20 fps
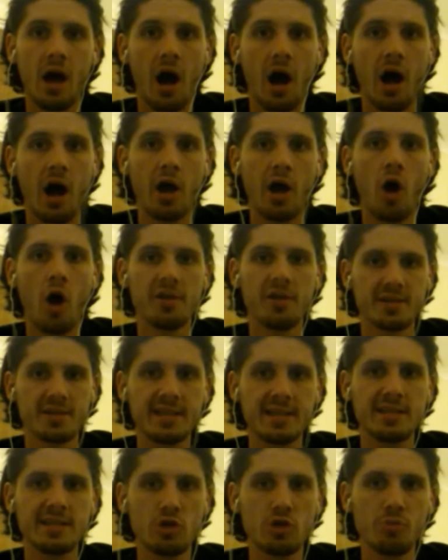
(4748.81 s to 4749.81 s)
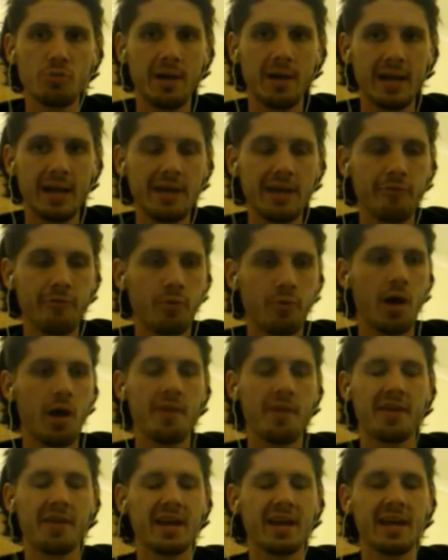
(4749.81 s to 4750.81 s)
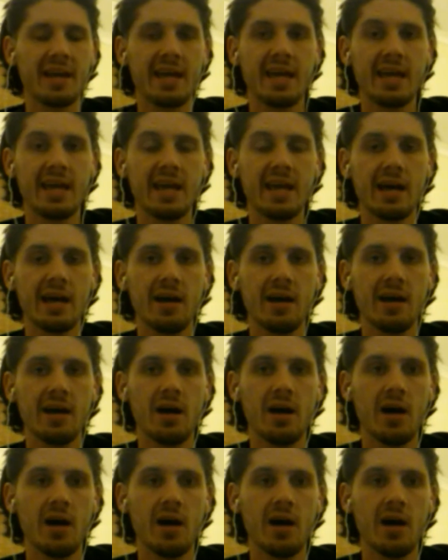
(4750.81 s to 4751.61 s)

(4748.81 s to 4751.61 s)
I honestly do believe we're either going to hear